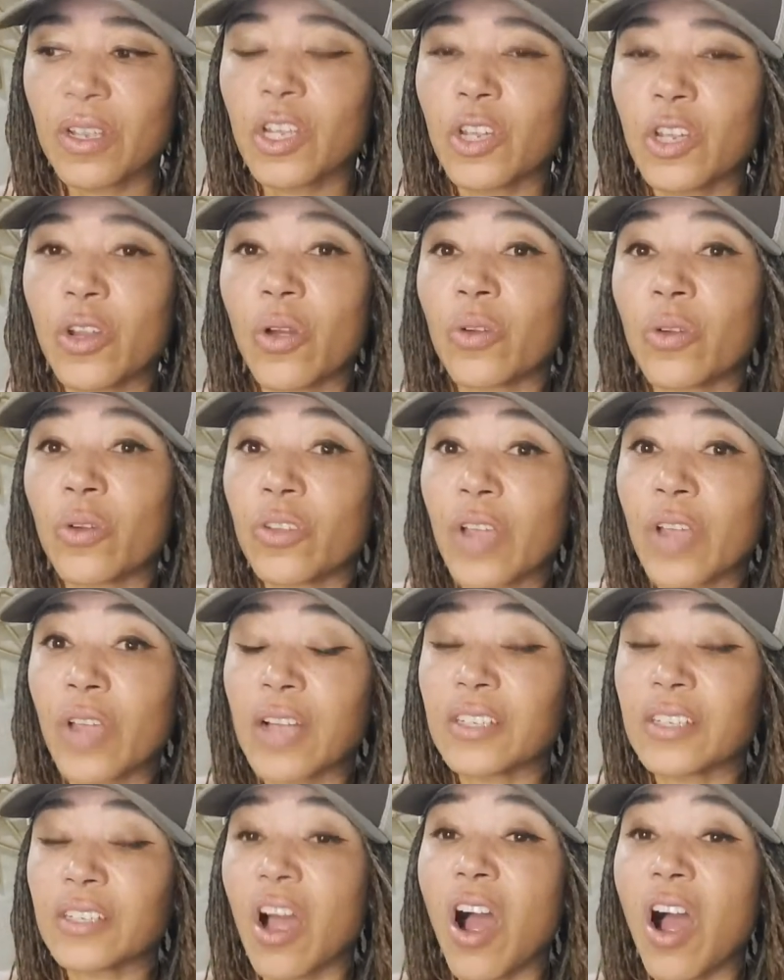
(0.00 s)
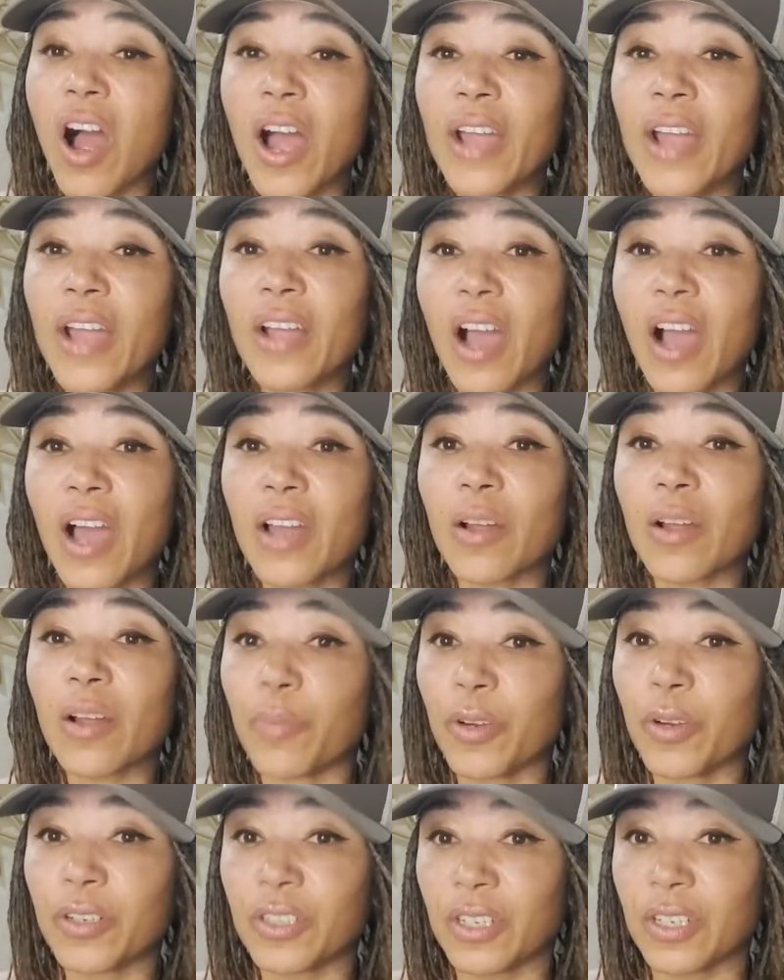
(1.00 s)
You know, you guys, I got a
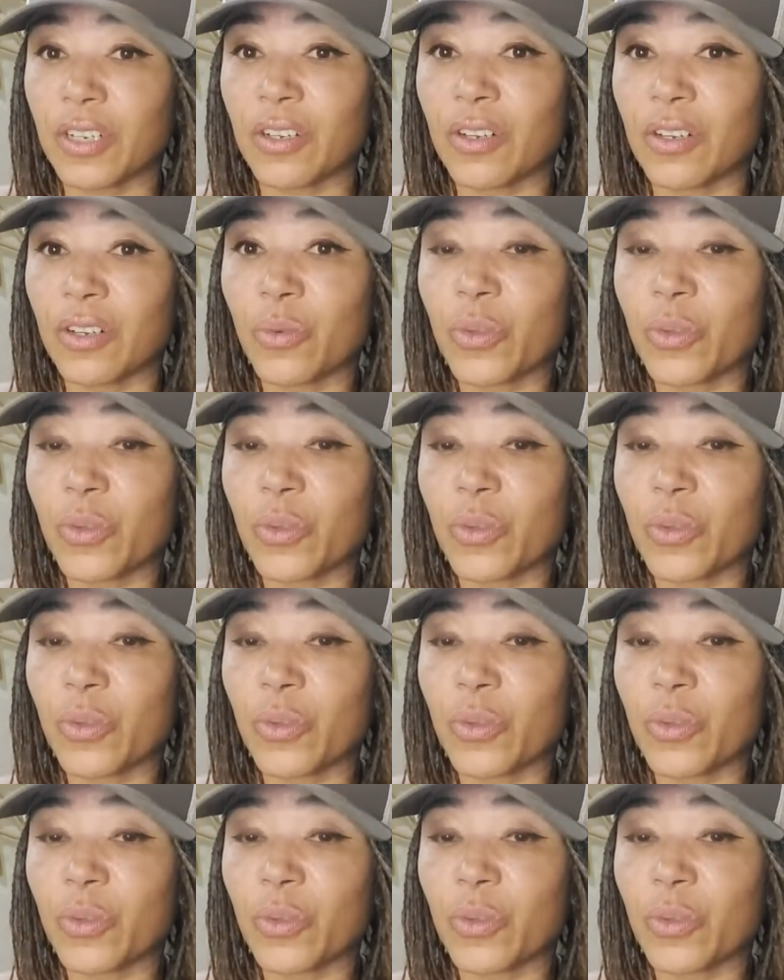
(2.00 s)
book deal